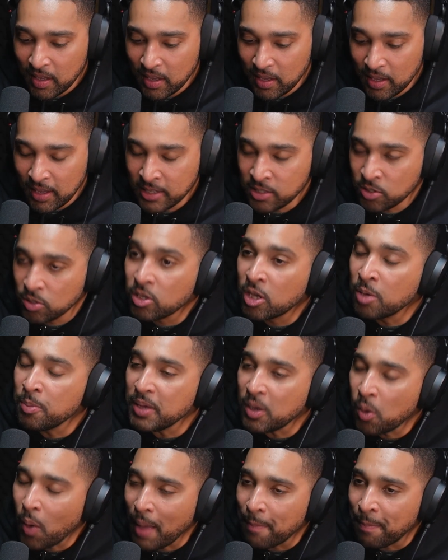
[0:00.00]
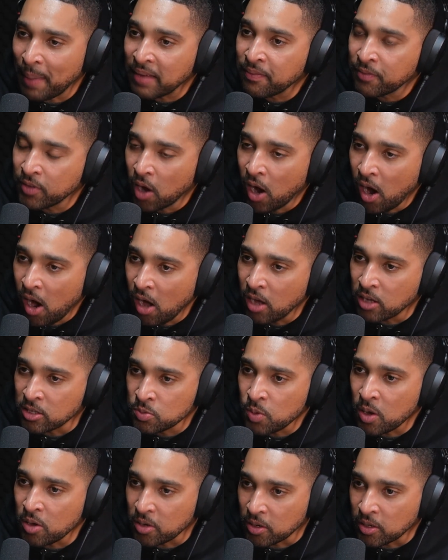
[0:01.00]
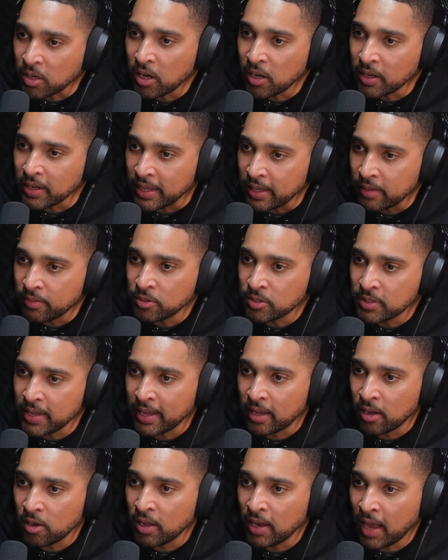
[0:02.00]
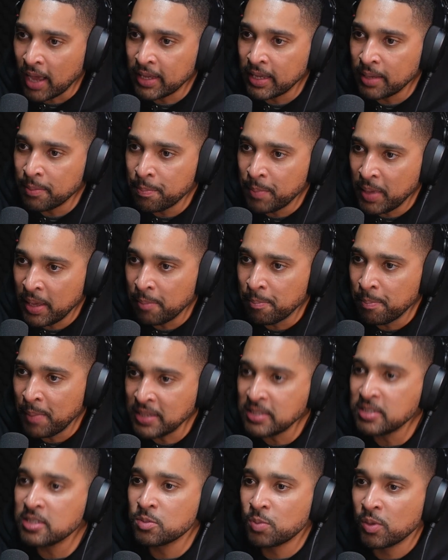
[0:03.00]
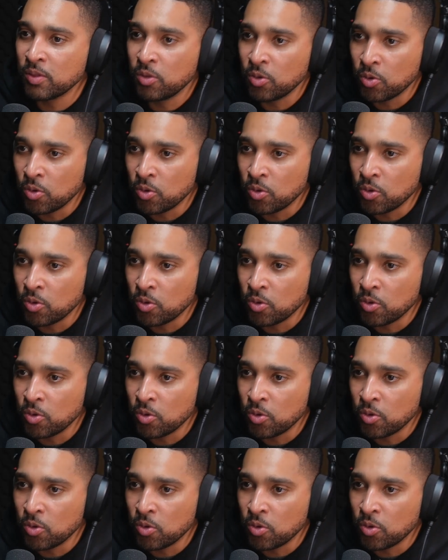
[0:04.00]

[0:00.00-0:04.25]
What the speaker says: It can be quite bad for your heart as well, though, can't it? If you take it messes with your.